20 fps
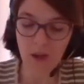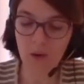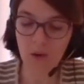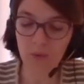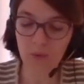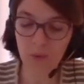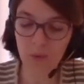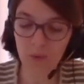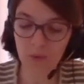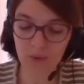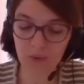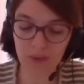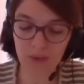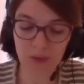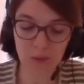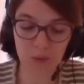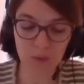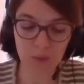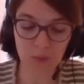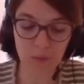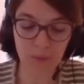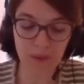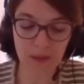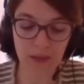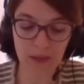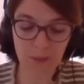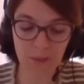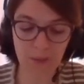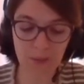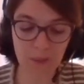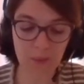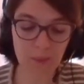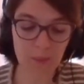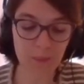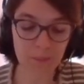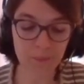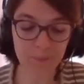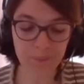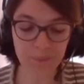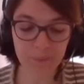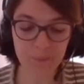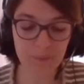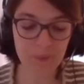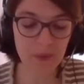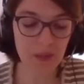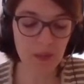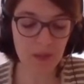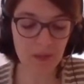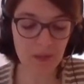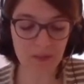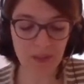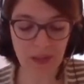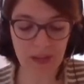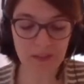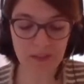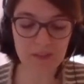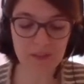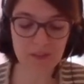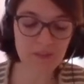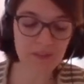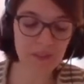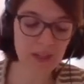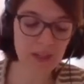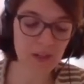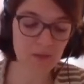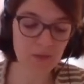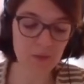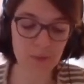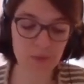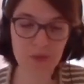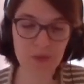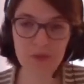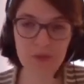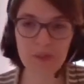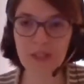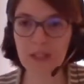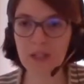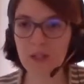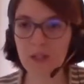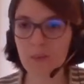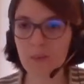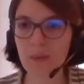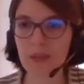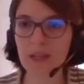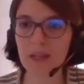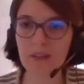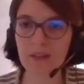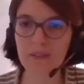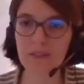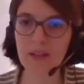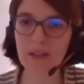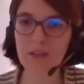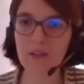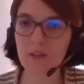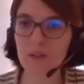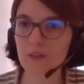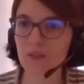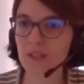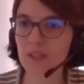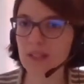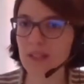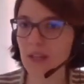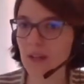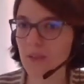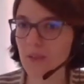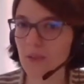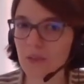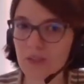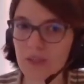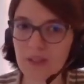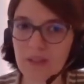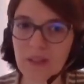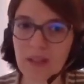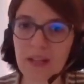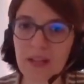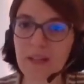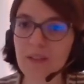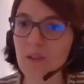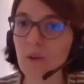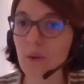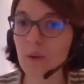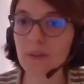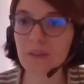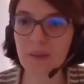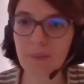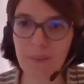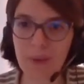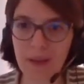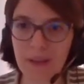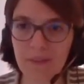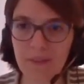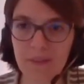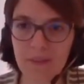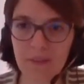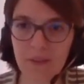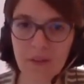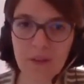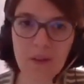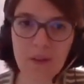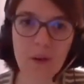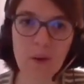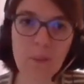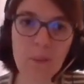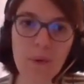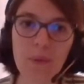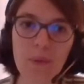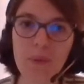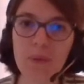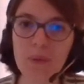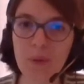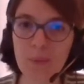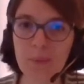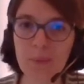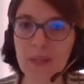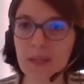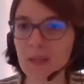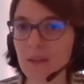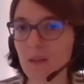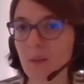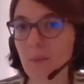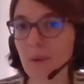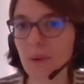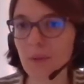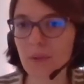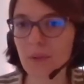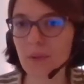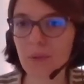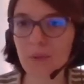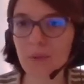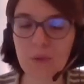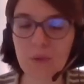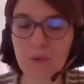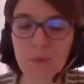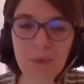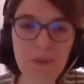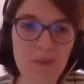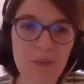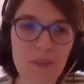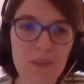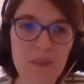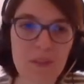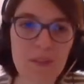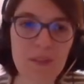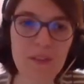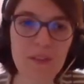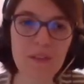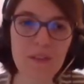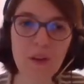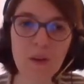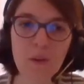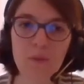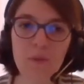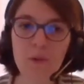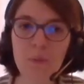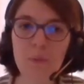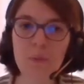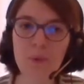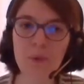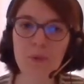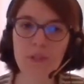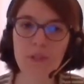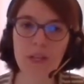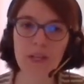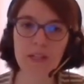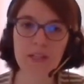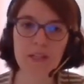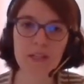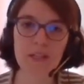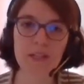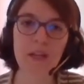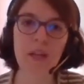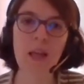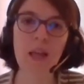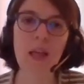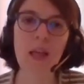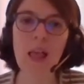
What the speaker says: Of course, it could be scientific contribution, economical, technological, societal. It all depends about the topic and about the specificities of your project.